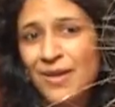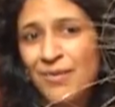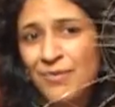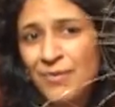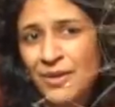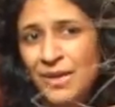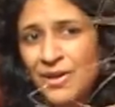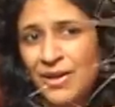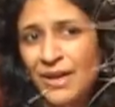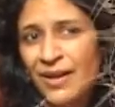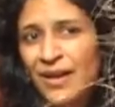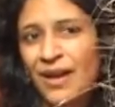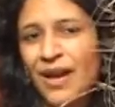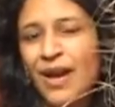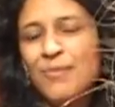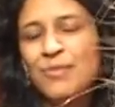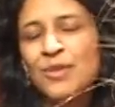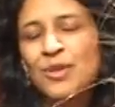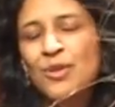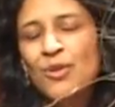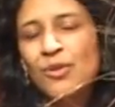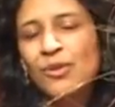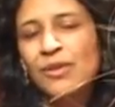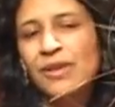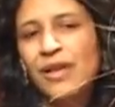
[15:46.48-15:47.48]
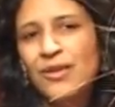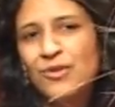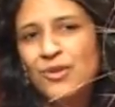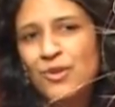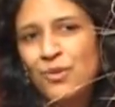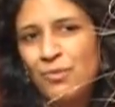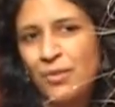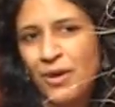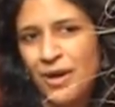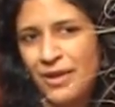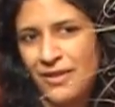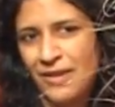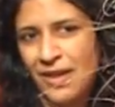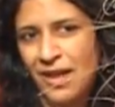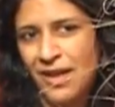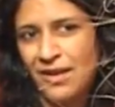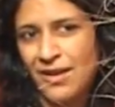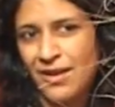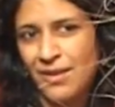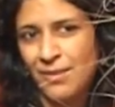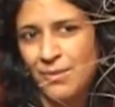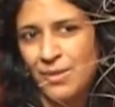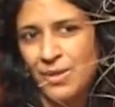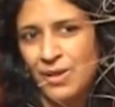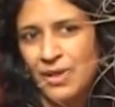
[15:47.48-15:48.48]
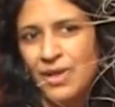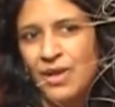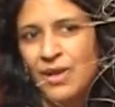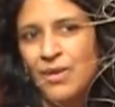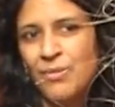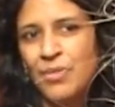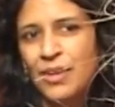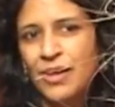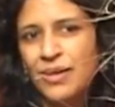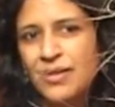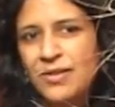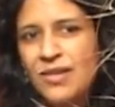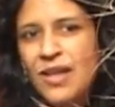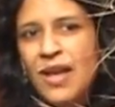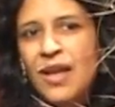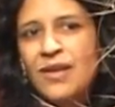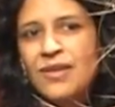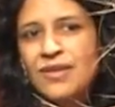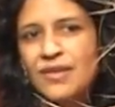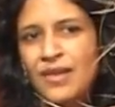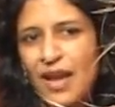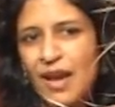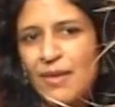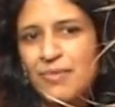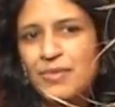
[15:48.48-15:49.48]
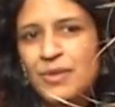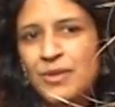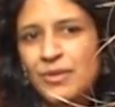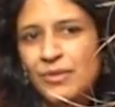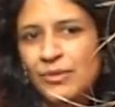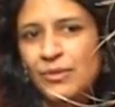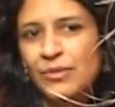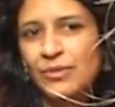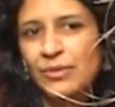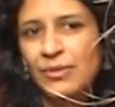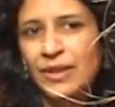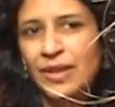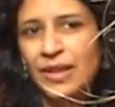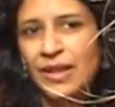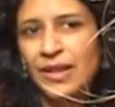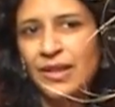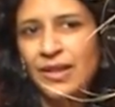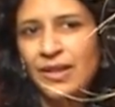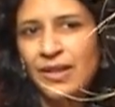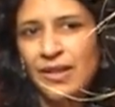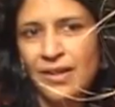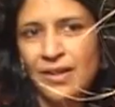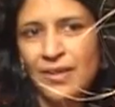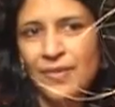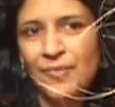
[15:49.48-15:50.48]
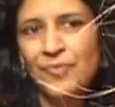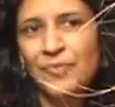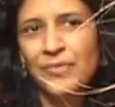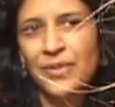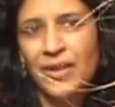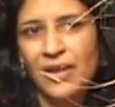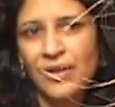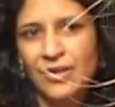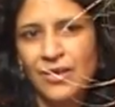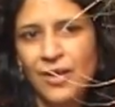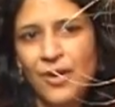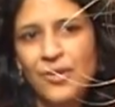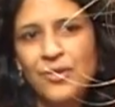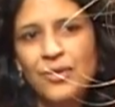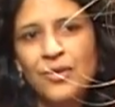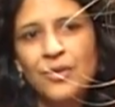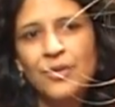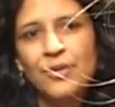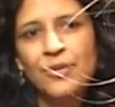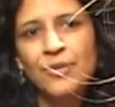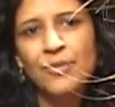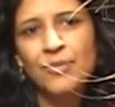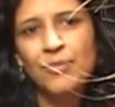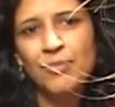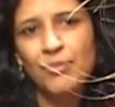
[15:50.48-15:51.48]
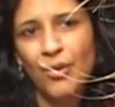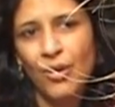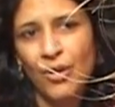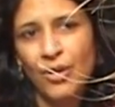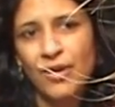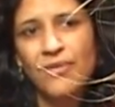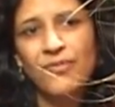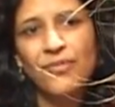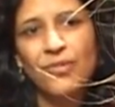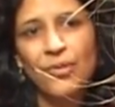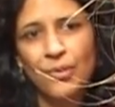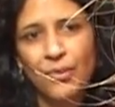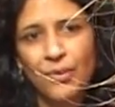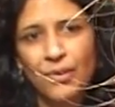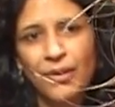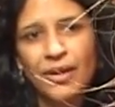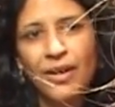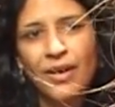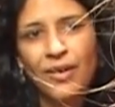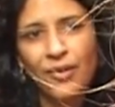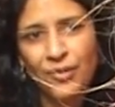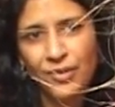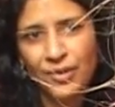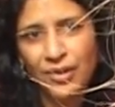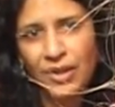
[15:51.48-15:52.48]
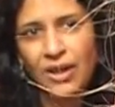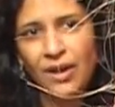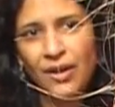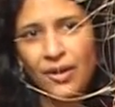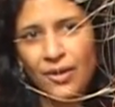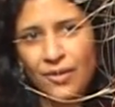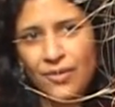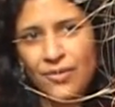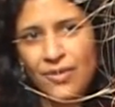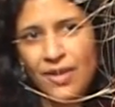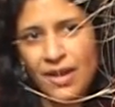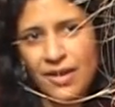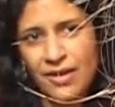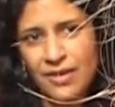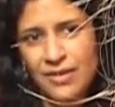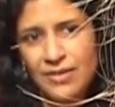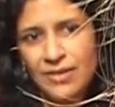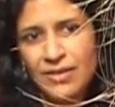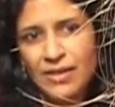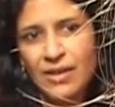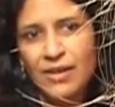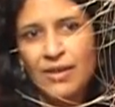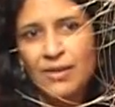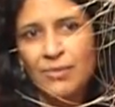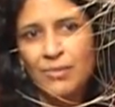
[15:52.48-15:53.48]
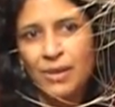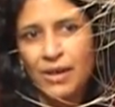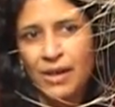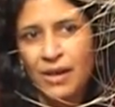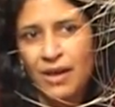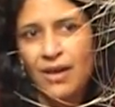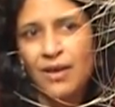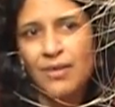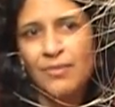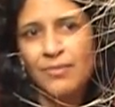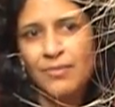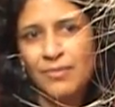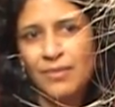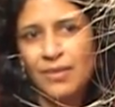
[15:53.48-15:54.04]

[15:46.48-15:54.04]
exam? I'm so glad you brought that up, because that is absolutely another part of your health care that is going to become